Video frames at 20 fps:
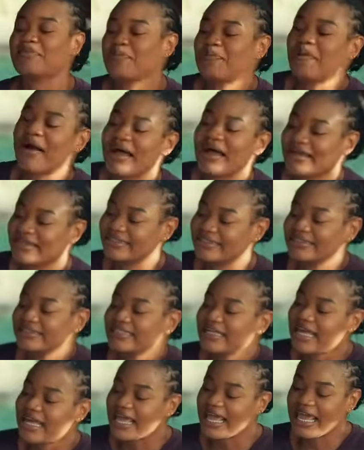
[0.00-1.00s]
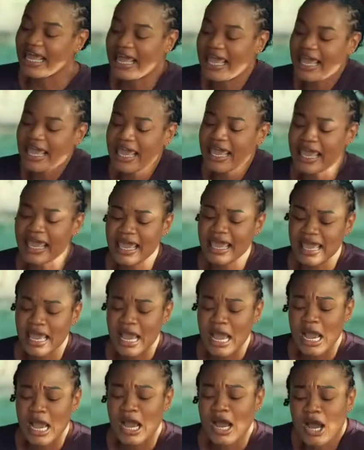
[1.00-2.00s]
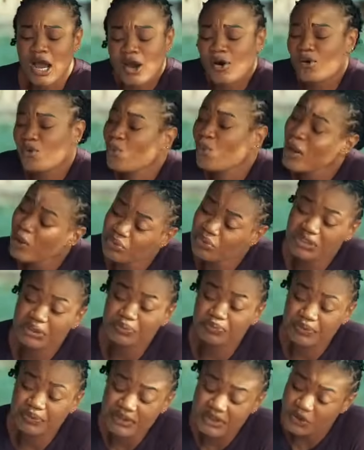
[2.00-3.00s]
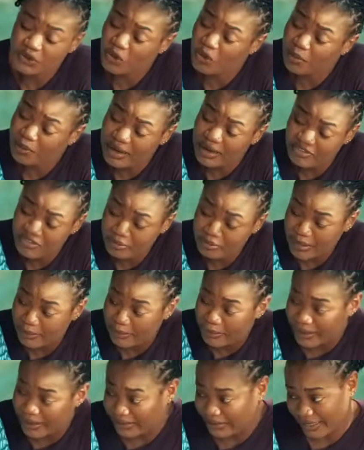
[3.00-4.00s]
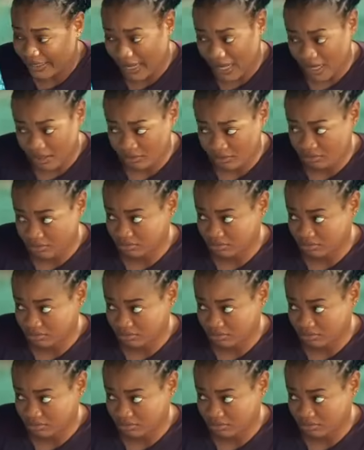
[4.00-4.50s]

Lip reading: Papa, when will the prince come back from America?